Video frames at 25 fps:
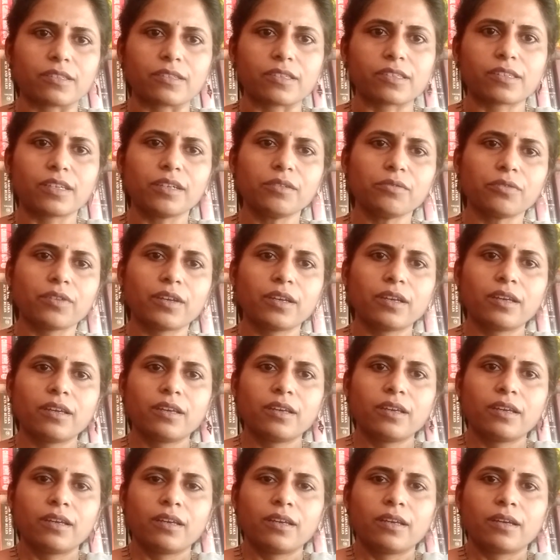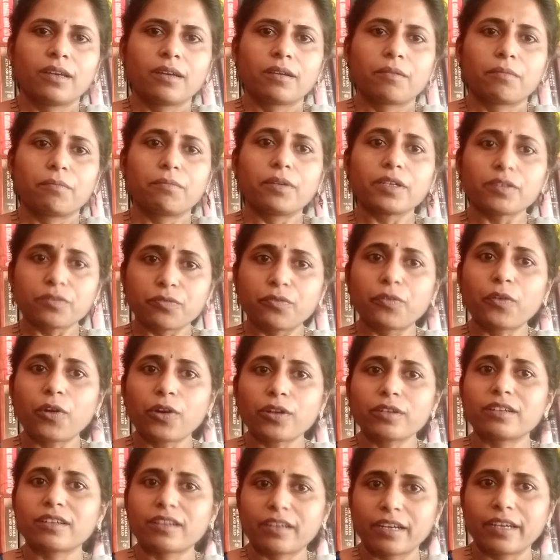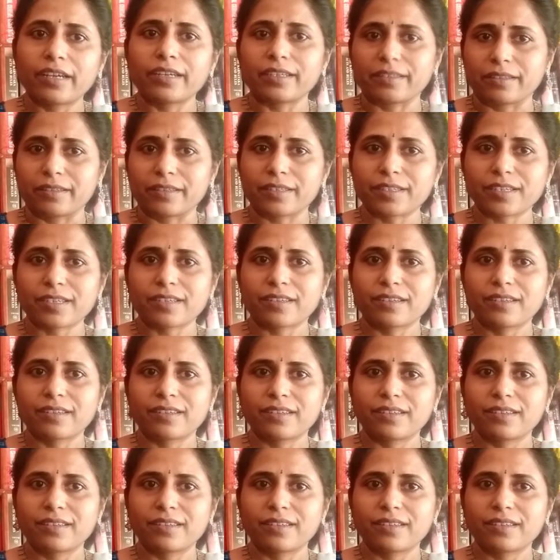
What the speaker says: and stuff. But for a client,